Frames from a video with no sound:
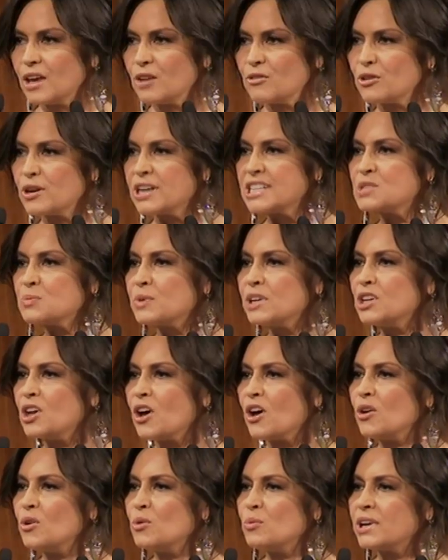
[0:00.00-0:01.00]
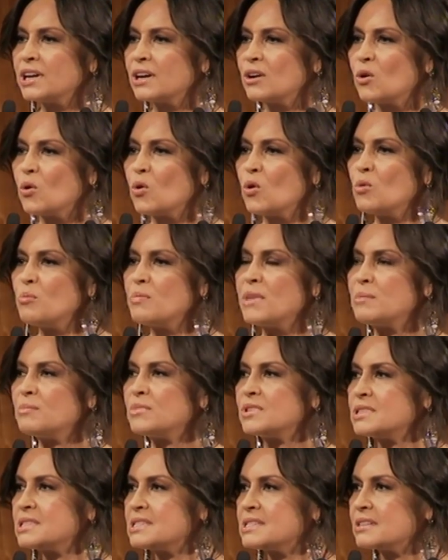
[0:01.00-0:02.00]
For as we know, we are all
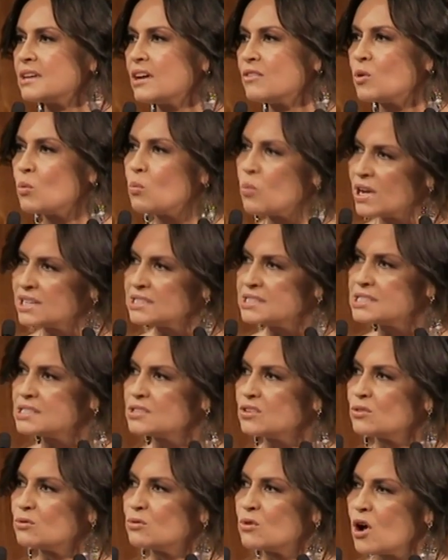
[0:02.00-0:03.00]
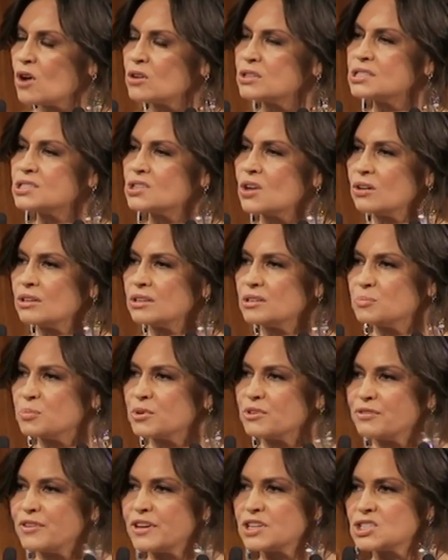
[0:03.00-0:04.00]
members of a once rock-solid
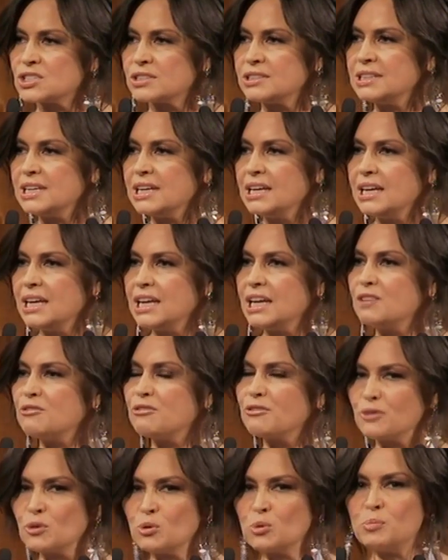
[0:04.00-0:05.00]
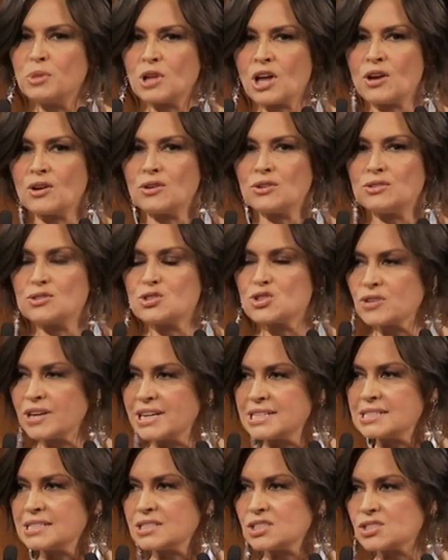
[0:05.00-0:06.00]
profession in full-blown
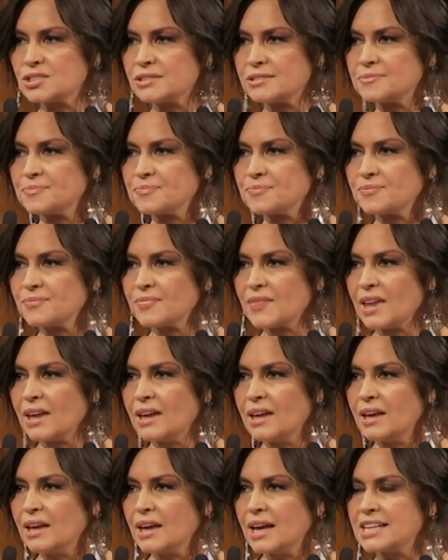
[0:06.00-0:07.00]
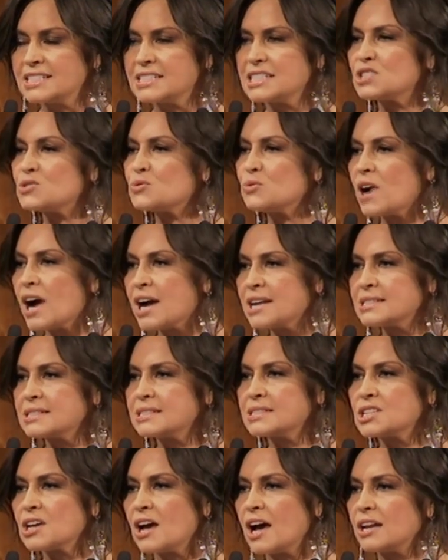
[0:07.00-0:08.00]
transition. as this
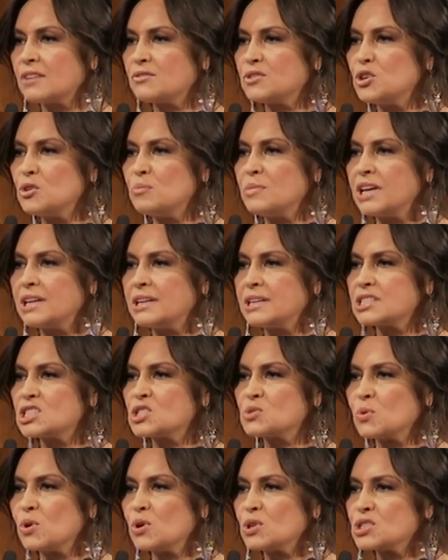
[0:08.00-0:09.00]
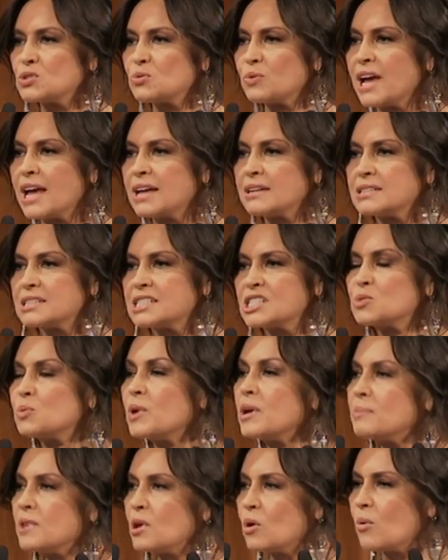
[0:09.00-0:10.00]
rising tide of new media swirls around us,
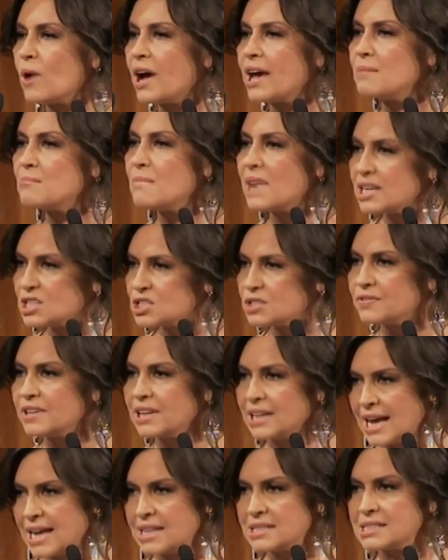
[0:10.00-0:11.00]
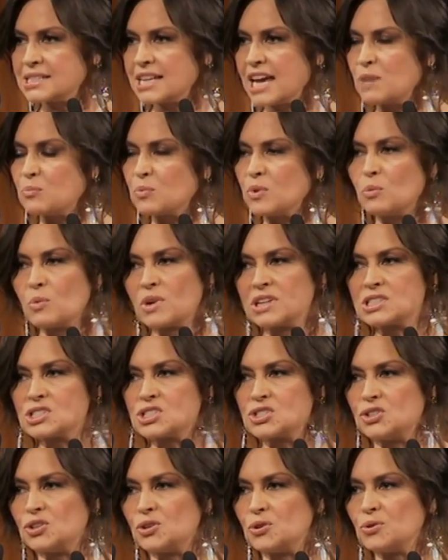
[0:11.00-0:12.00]
sweeping away much of the landscape we
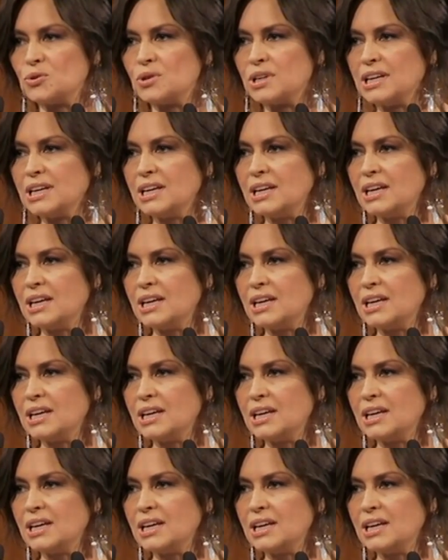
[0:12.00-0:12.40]
once knew,